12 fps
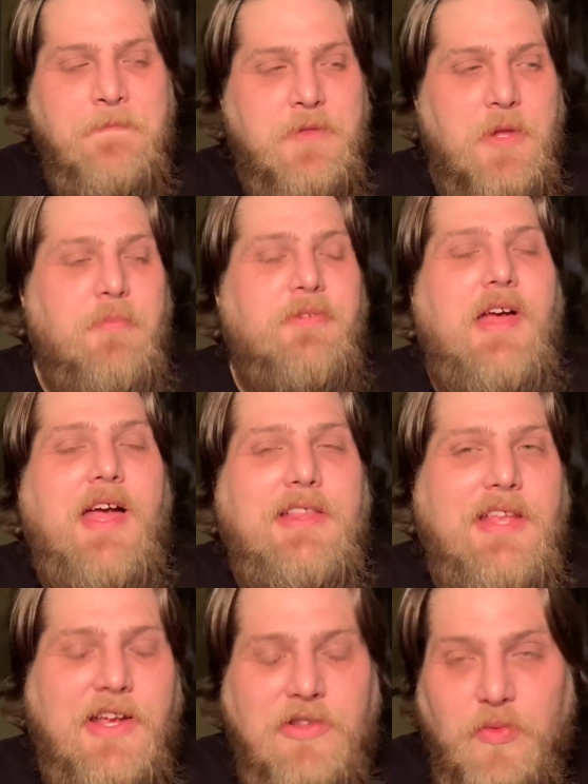The sad
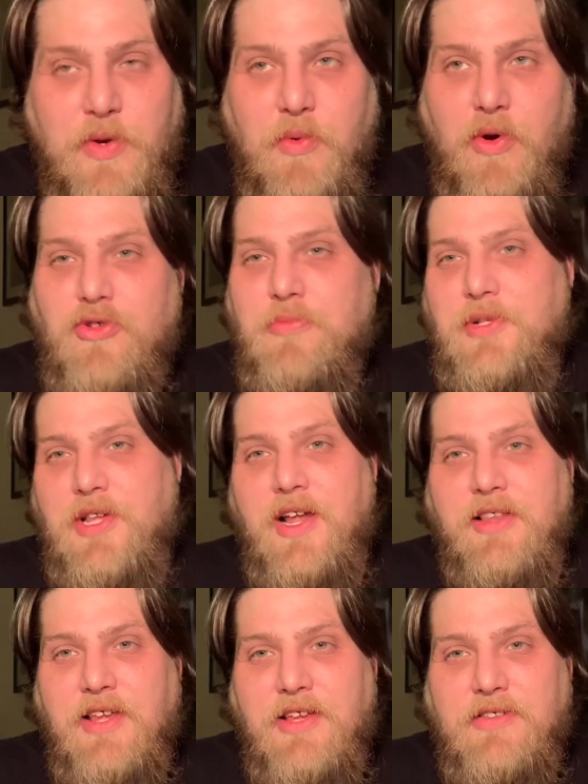thing is we worship a lot
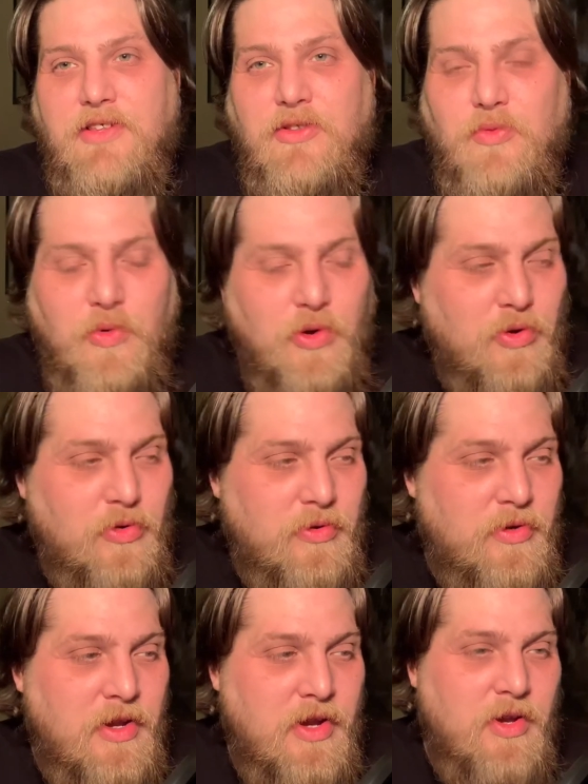of things in this world.
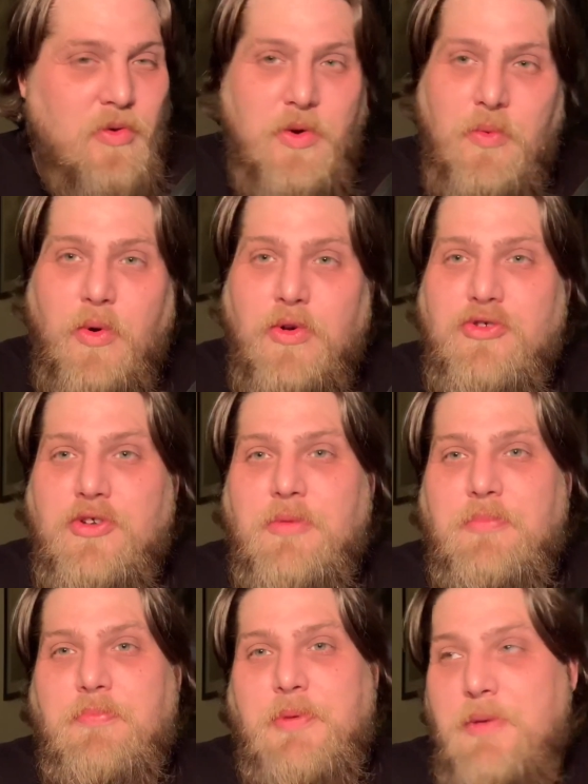We
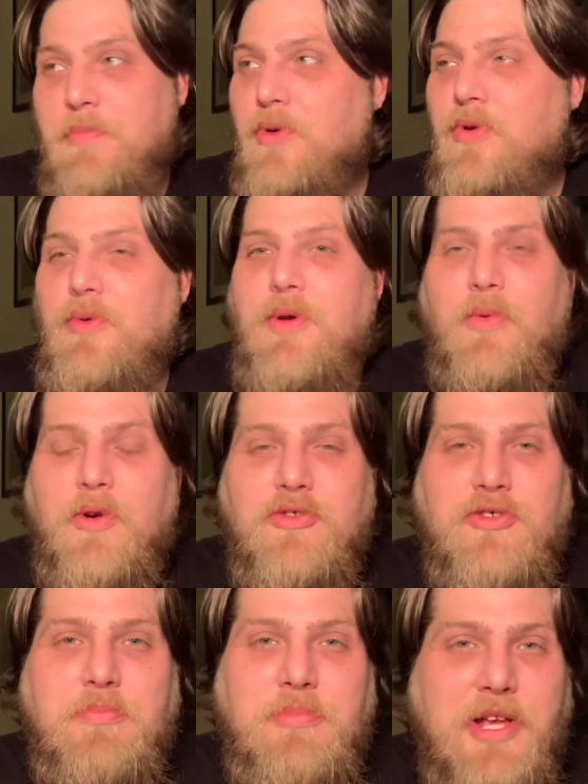worship people, we
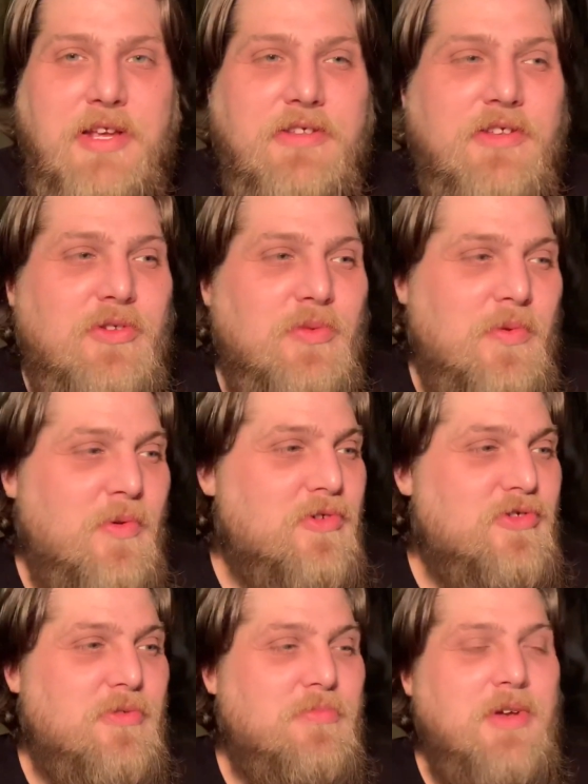worship places, we
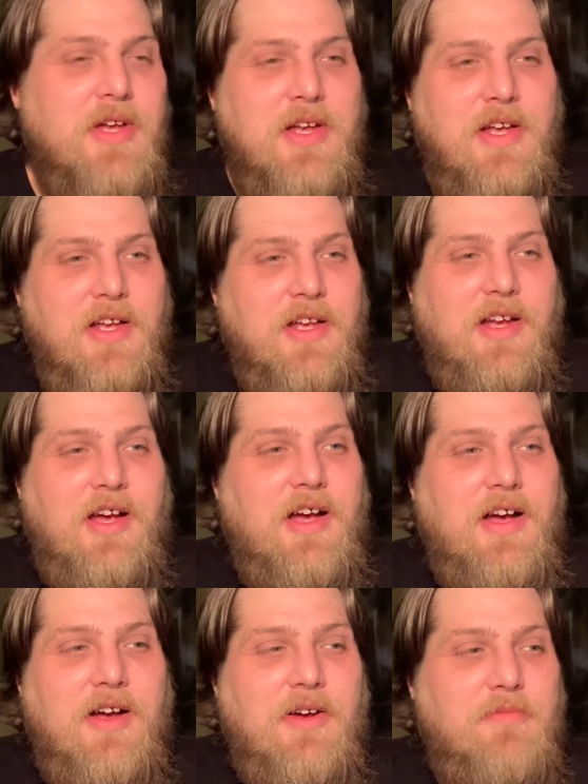worship
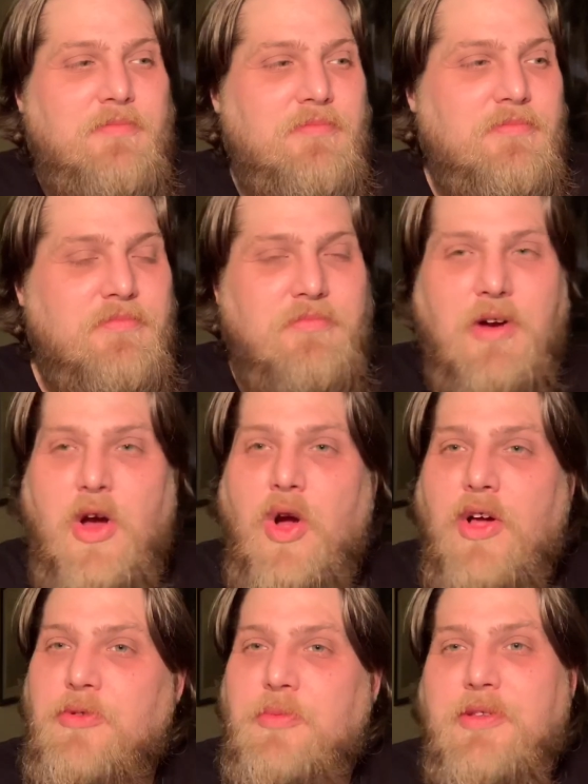um, our
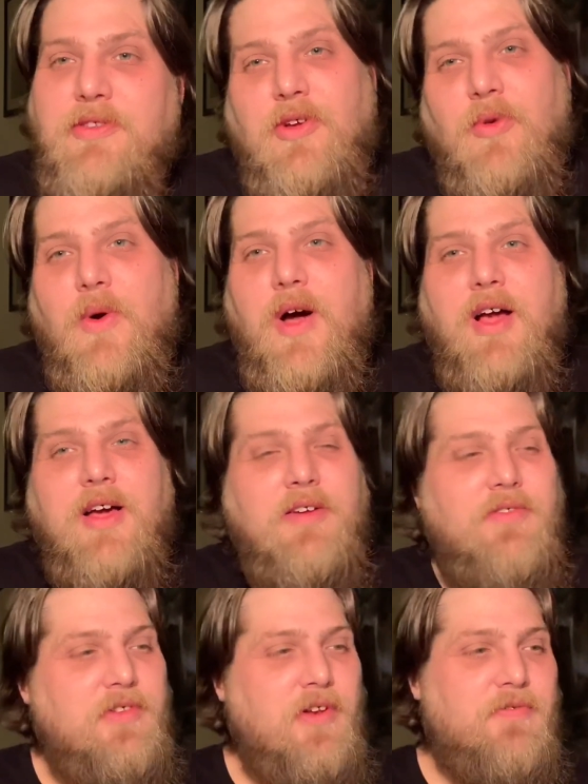husbands, our
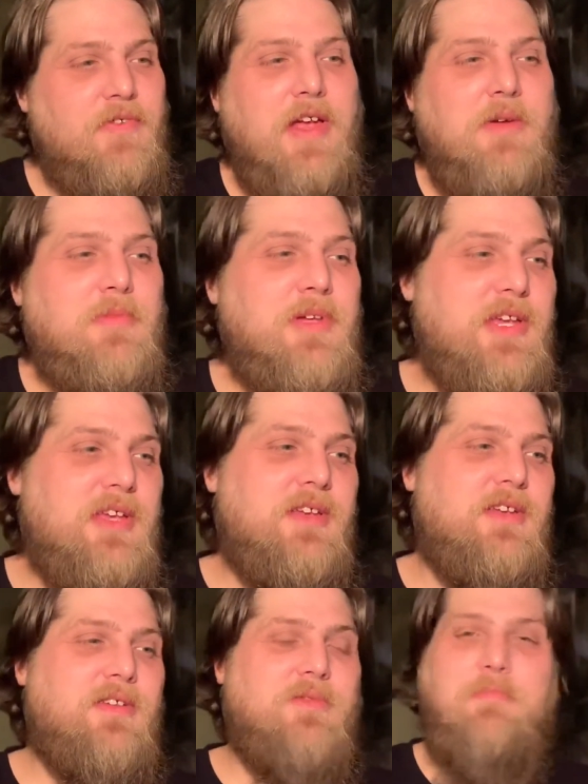wives, our family,
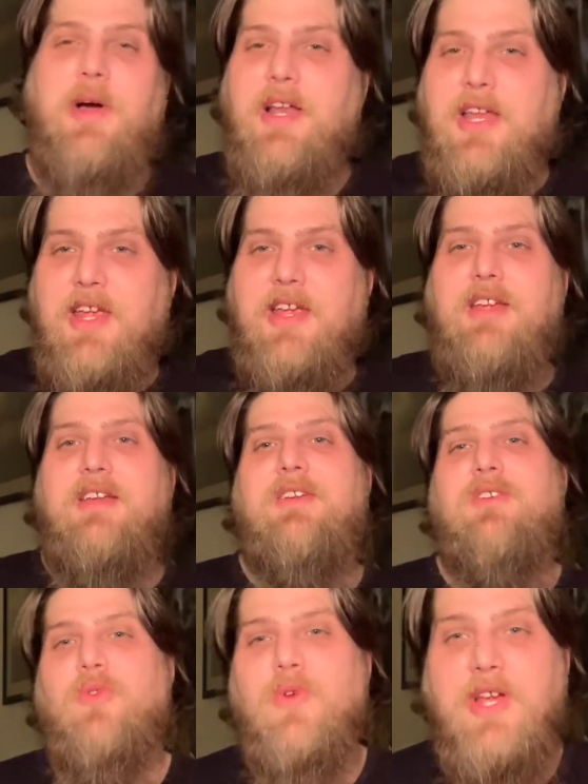money,
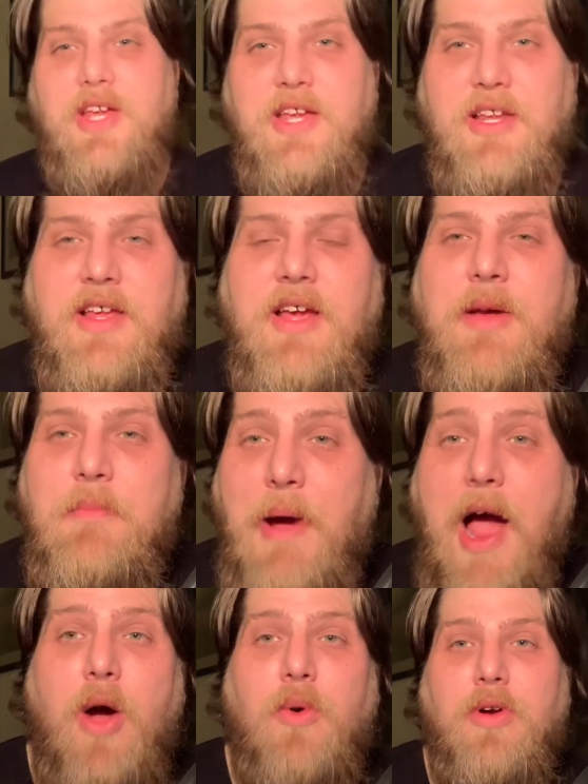greed,
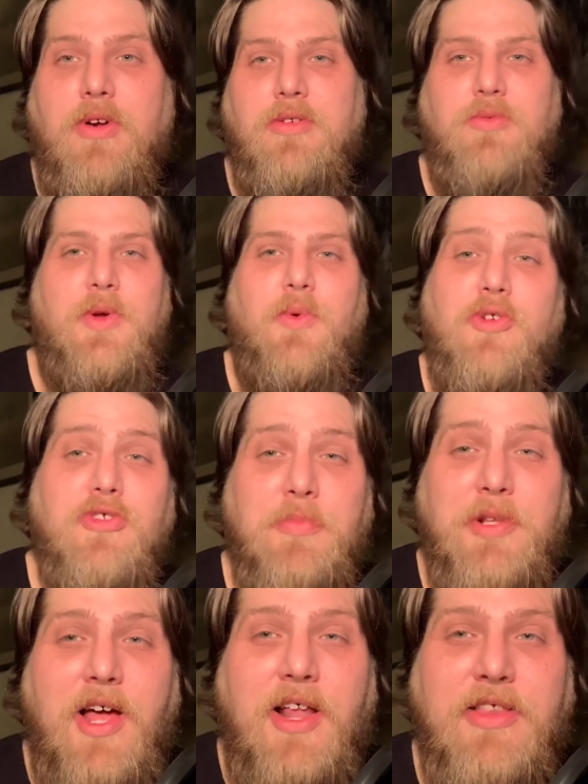power. We worship a
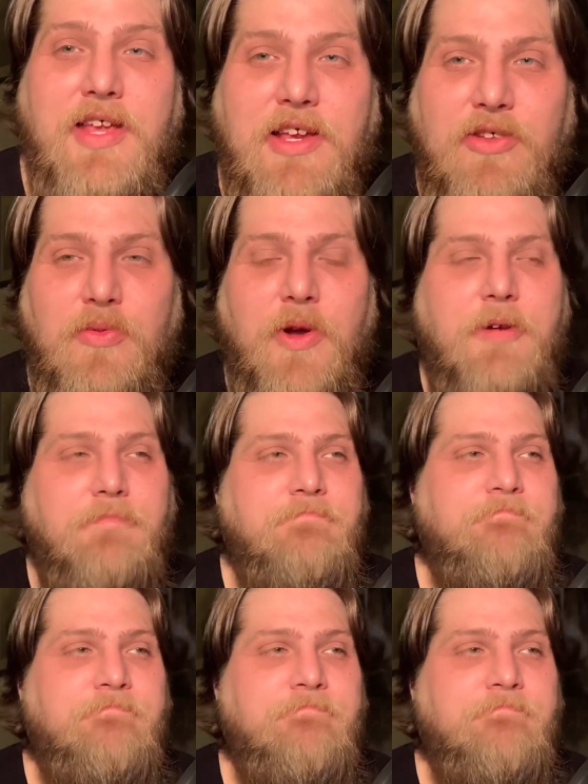lot of things, right?